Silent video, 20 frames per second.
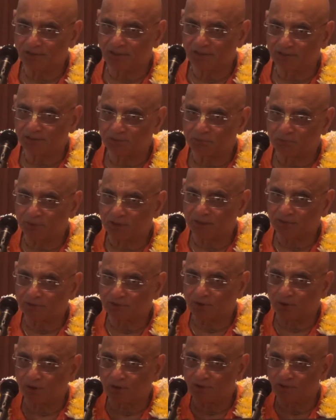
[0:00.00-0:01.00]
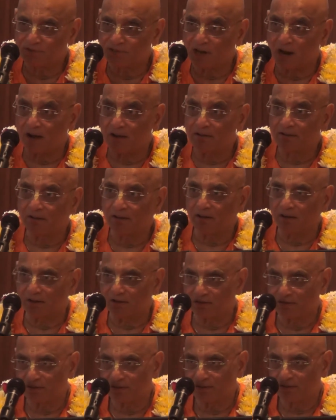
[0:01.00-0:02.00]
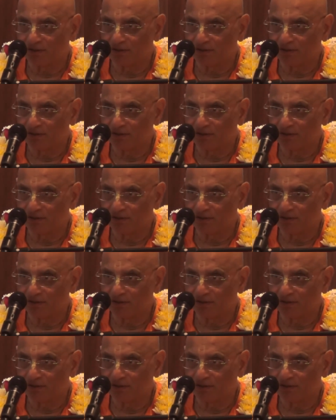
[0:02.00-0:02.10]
there is a place called Jharkhand,